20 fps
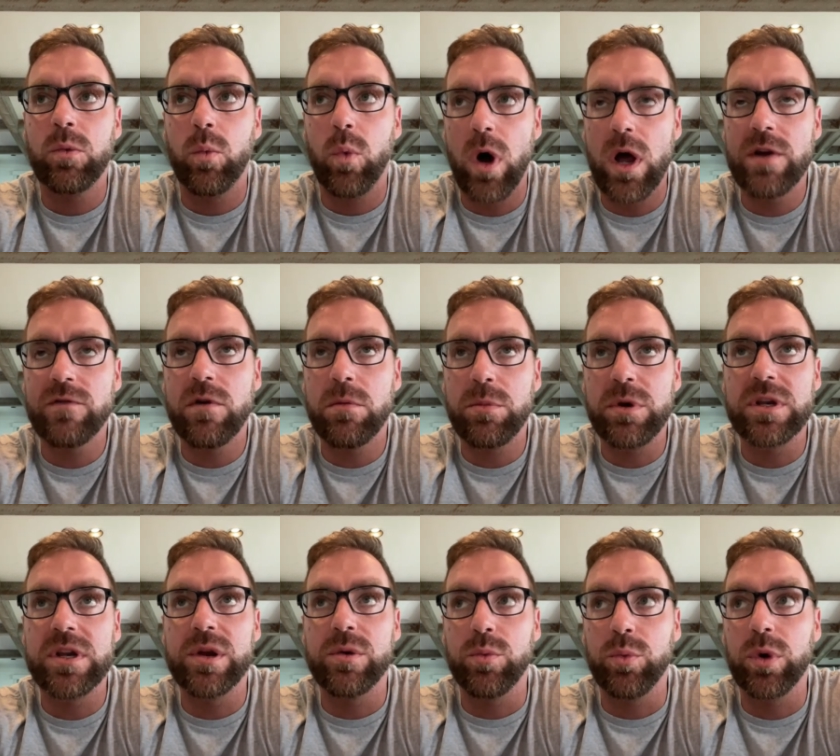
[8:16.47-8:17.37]
one of them we
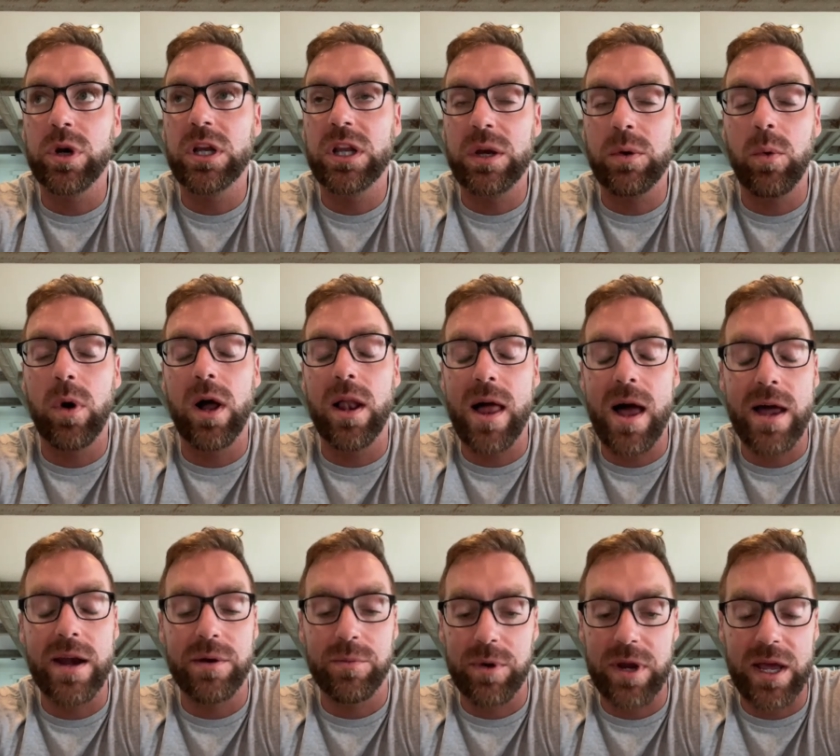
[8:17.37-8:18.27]
did really well
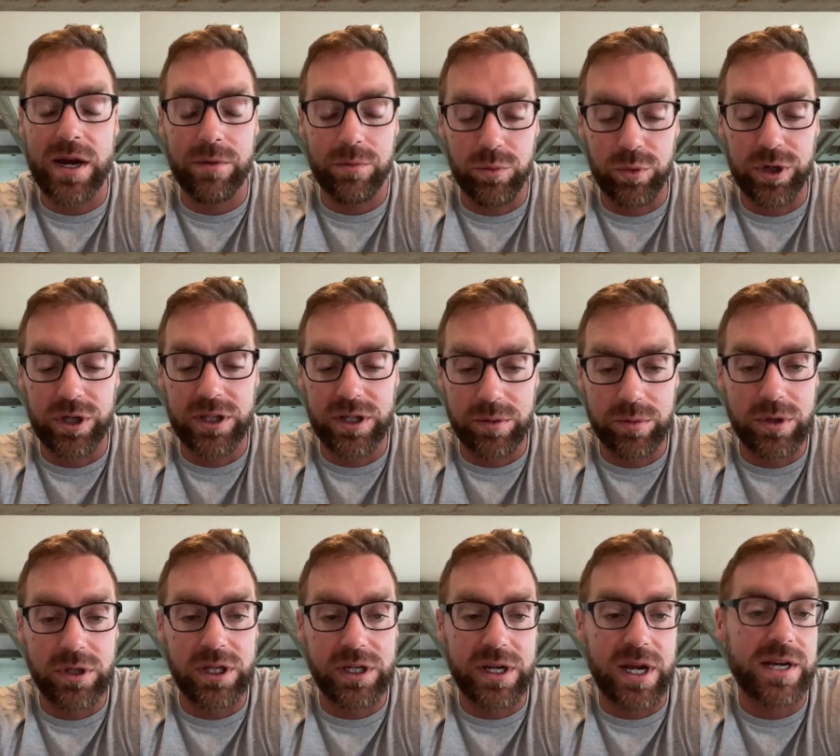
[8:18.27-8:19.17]
on, and we had a really,
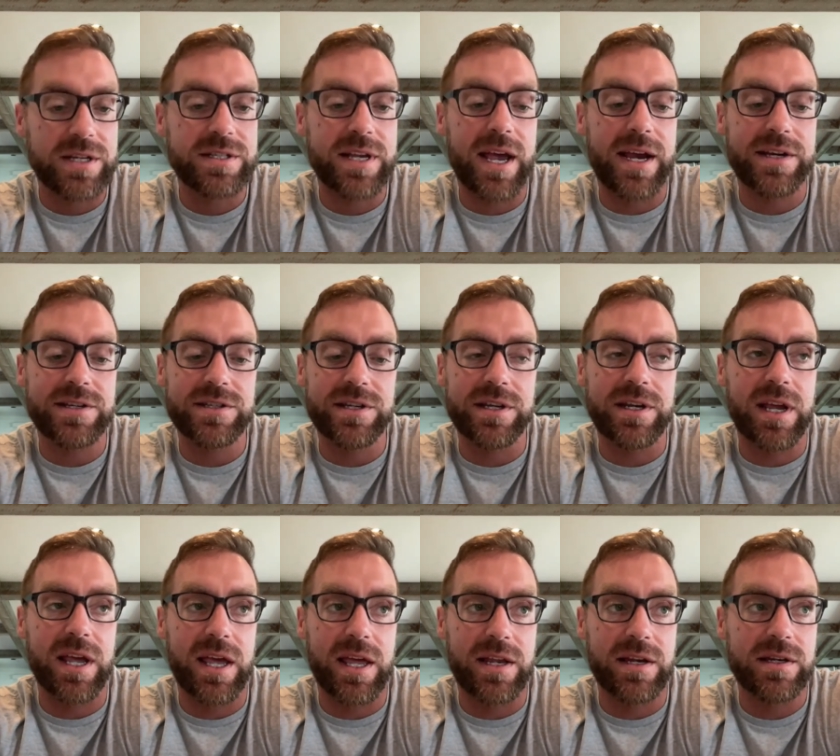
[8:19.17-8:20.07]
really nice exit.
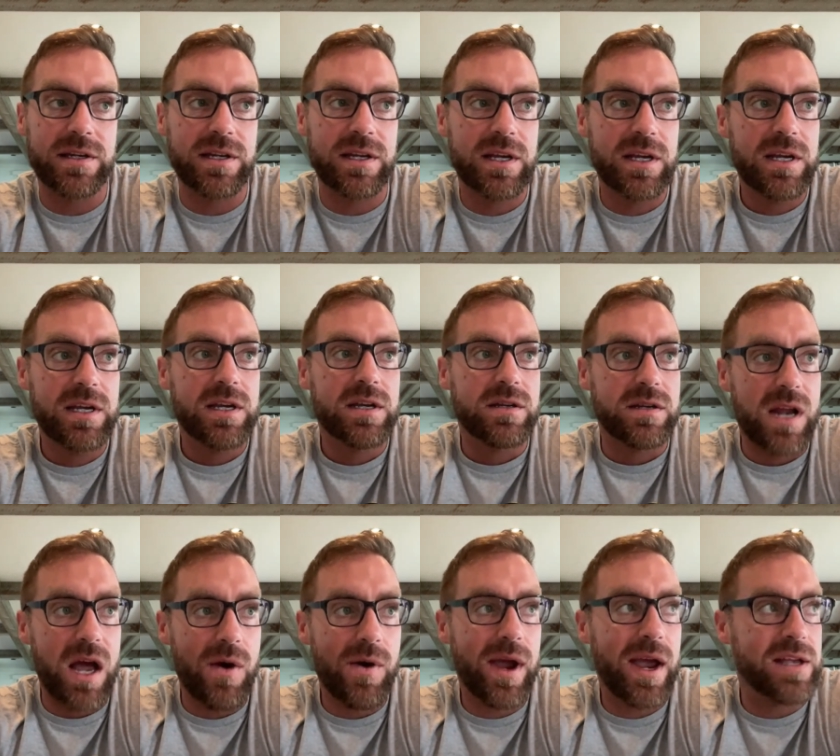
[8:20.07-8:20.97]
And
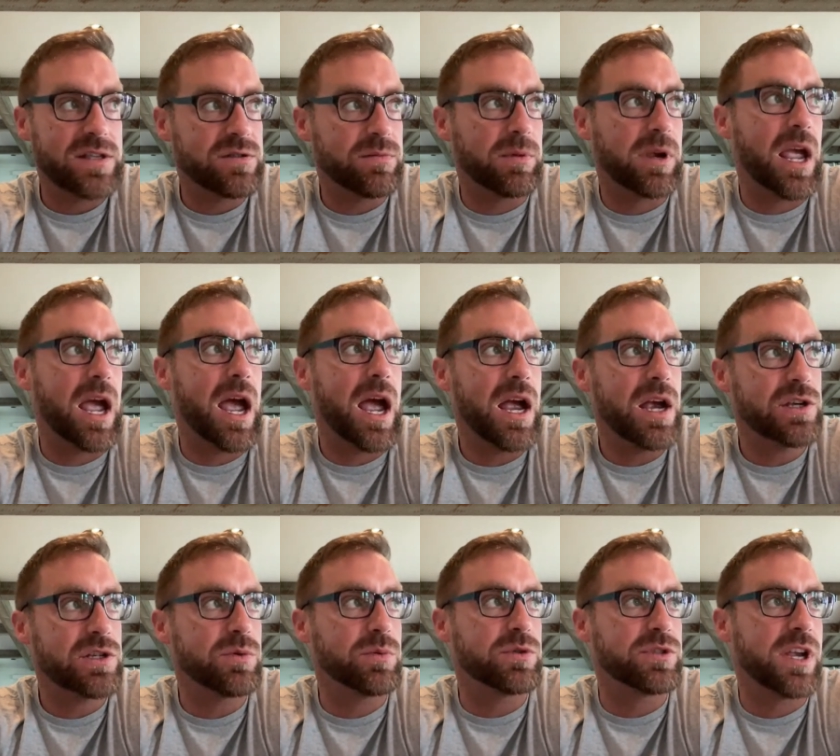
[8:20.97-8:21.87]
now I had some
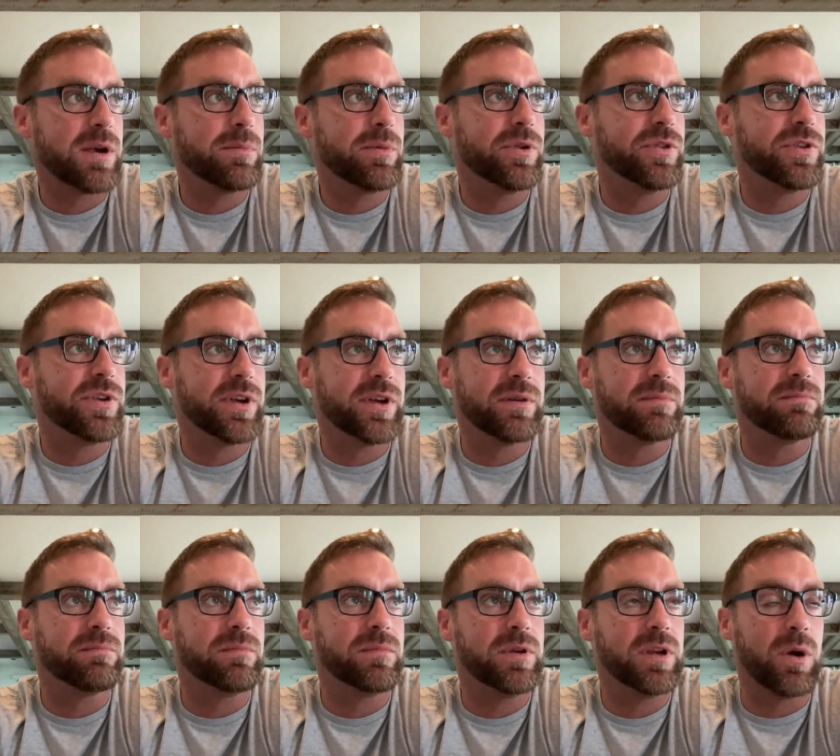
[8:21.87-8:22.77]
cash and was able to,
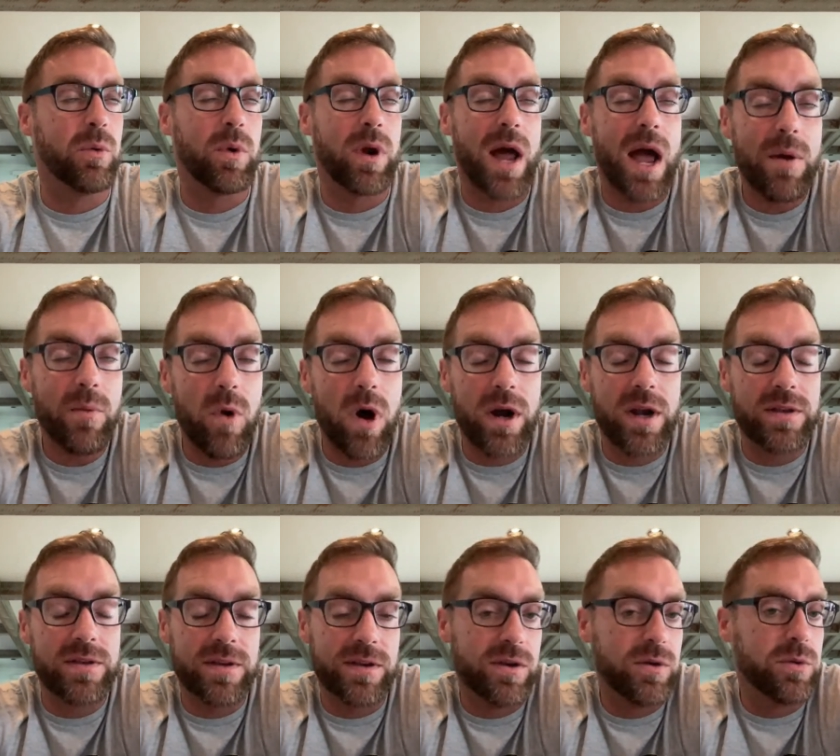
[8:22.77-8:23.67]
what I
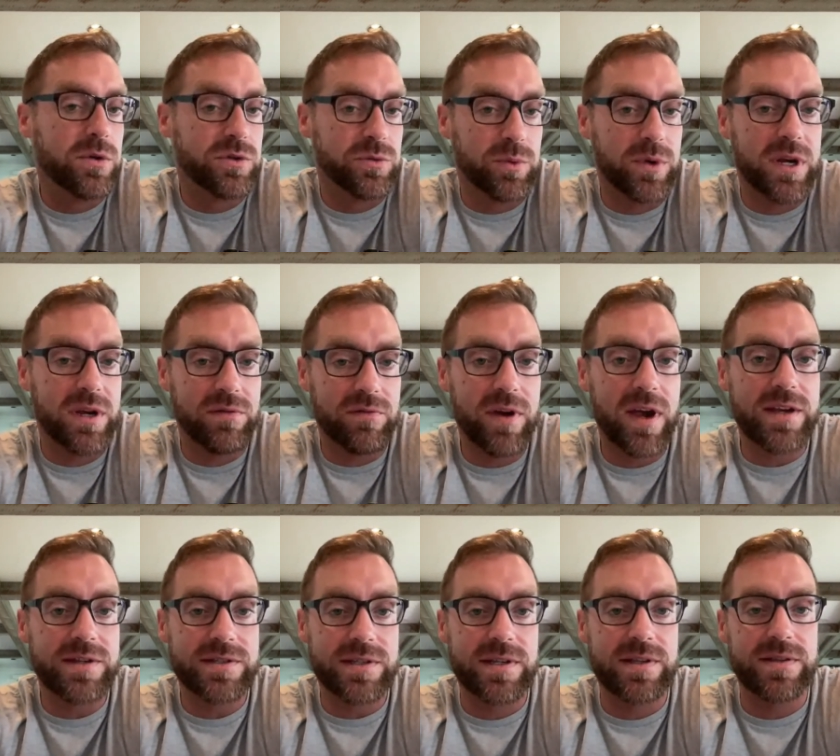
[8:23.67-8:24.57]
wanted to do is
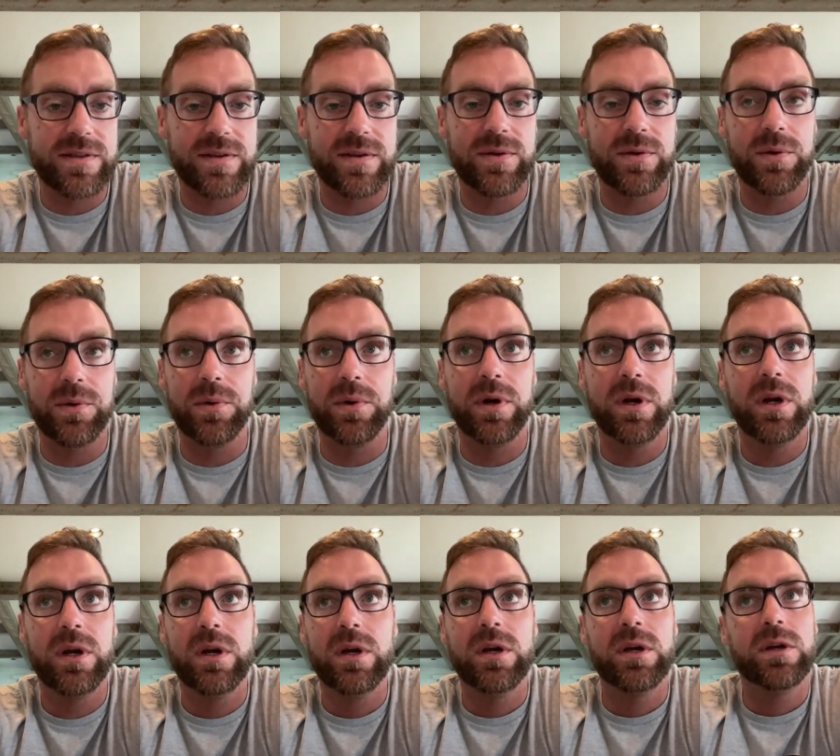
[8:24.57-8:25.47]
reinvest into
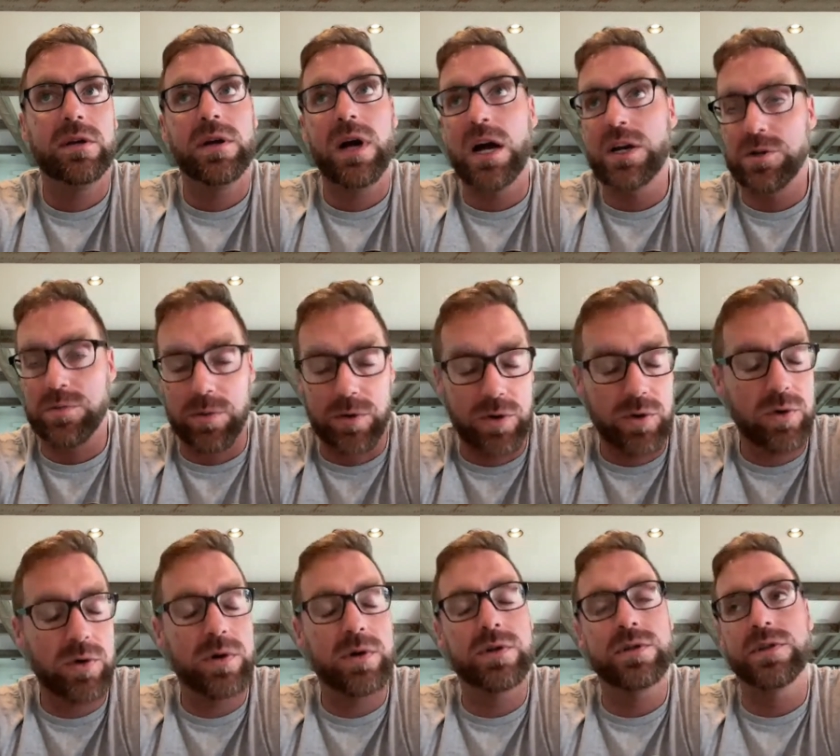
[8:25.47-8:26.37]

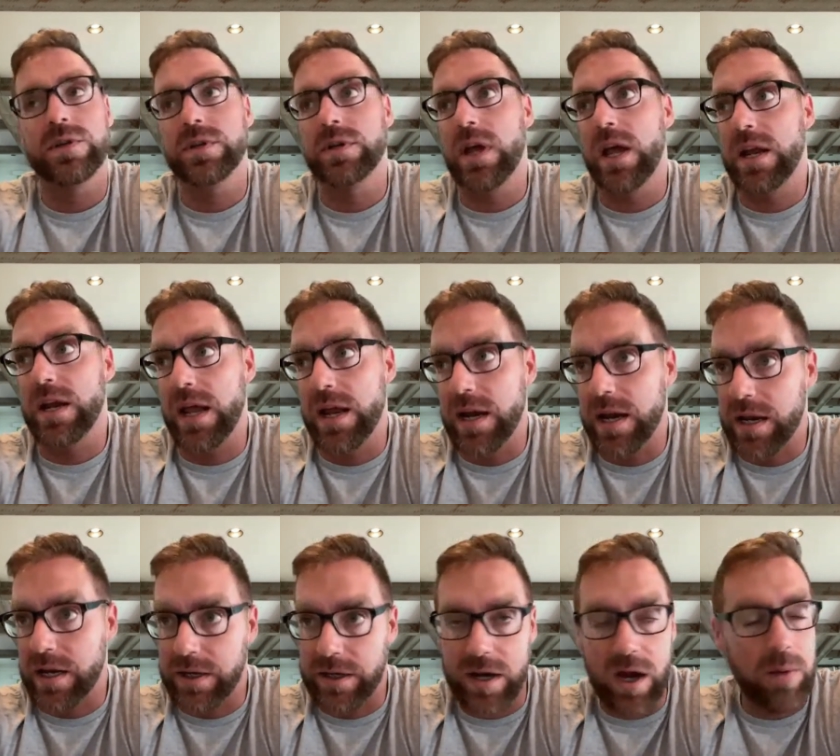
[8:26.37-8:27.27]
entrepreneurs and
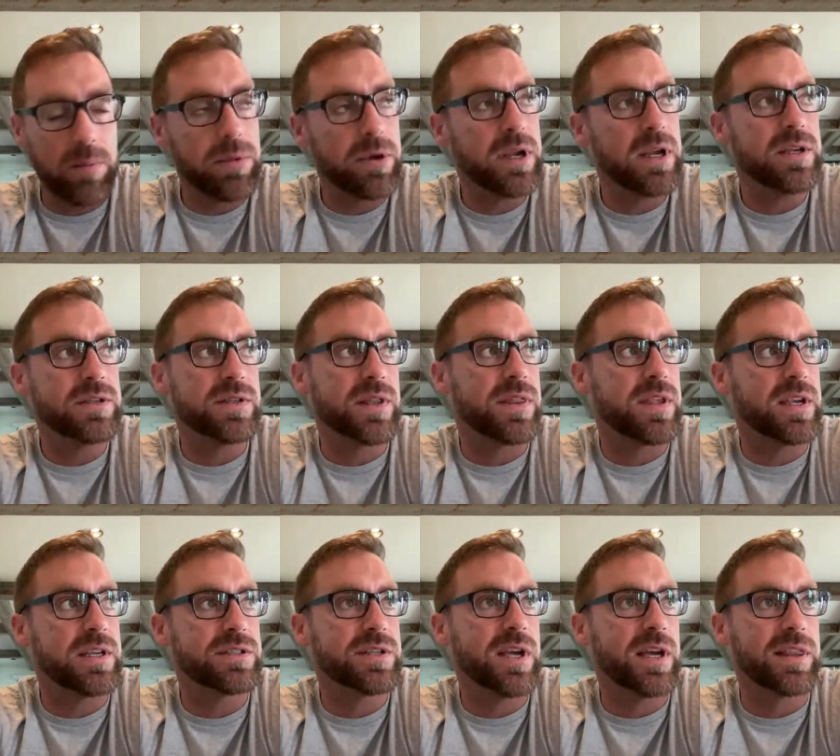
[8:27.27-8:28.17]
companies and
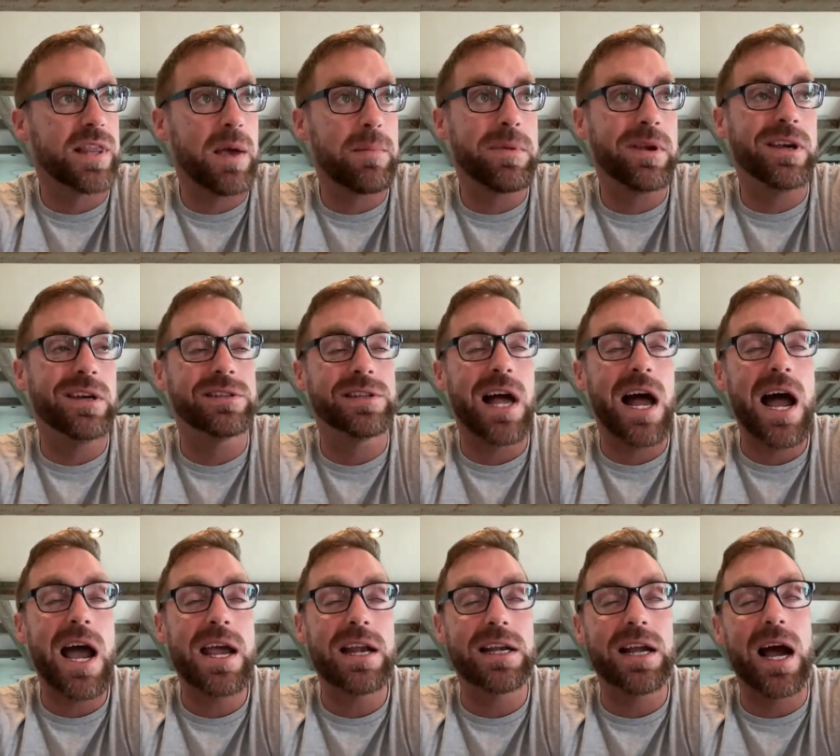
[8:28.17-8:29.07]
things like that, because
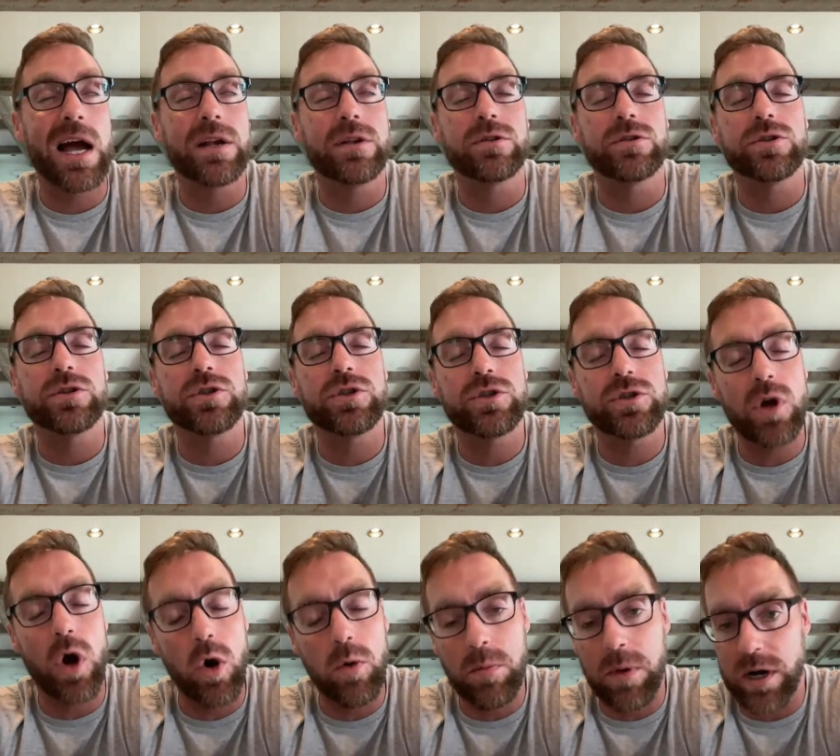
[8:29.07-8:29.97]
I had gotten
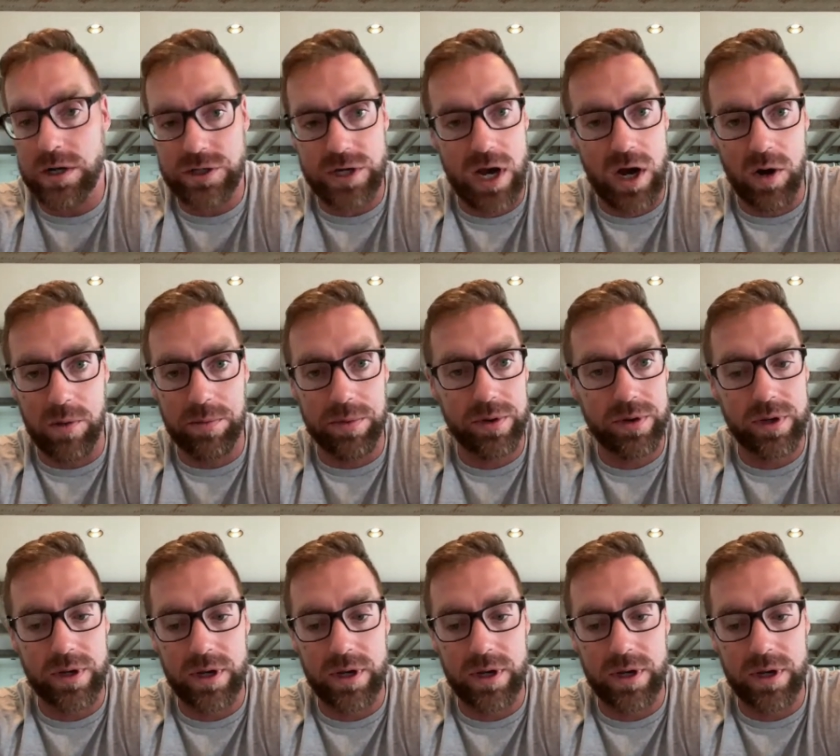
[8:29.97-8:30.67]
so much help